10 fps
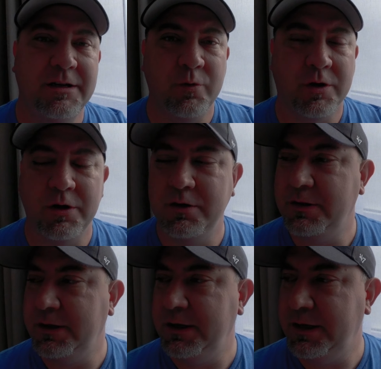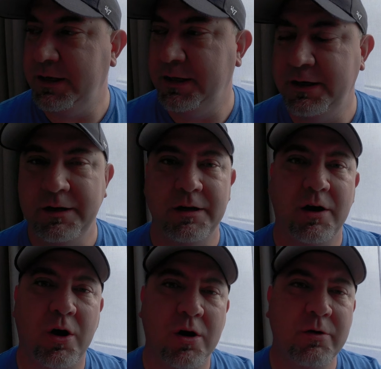We're currently in
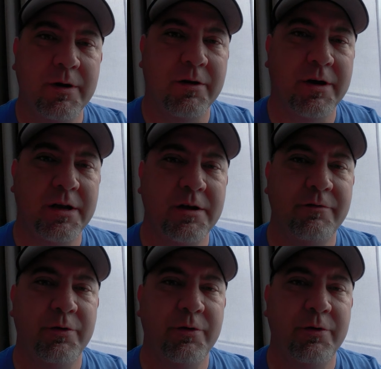Akureyri.